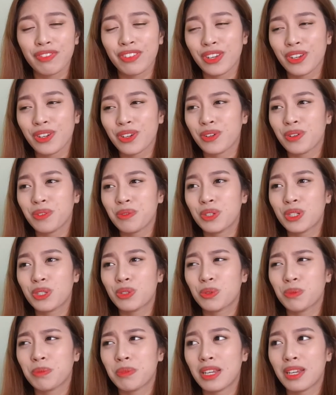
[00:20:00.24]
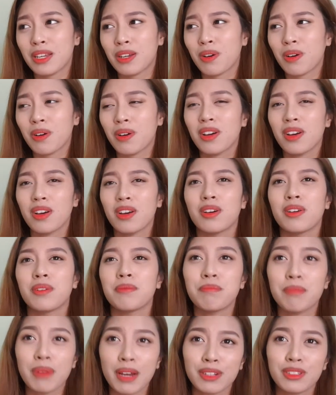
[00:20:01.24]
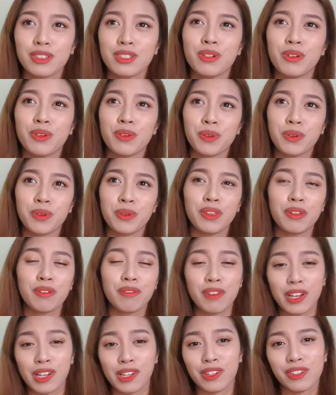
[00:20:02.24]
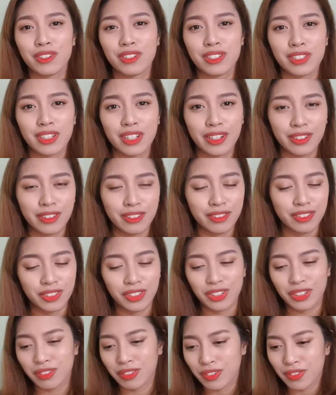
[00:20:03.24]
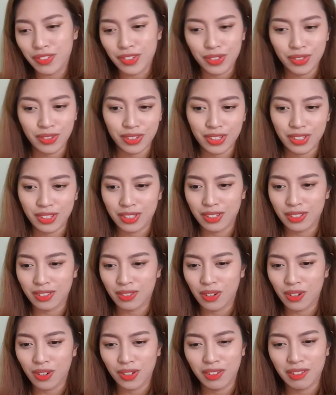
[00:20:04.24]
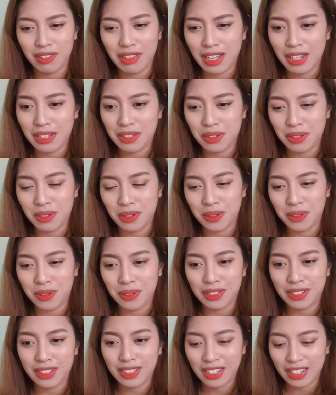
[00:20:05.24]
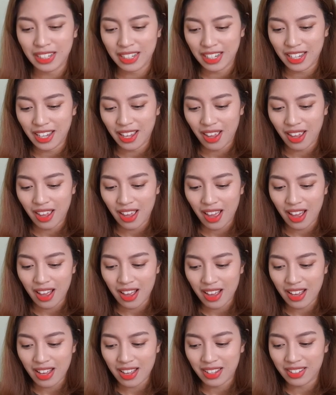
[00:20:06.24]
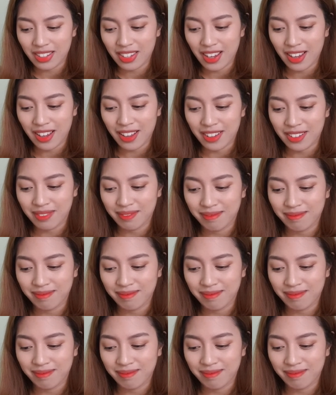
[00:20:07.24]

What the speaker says: video, which will be back to the regular style of doing reviews and all of that. So yeah,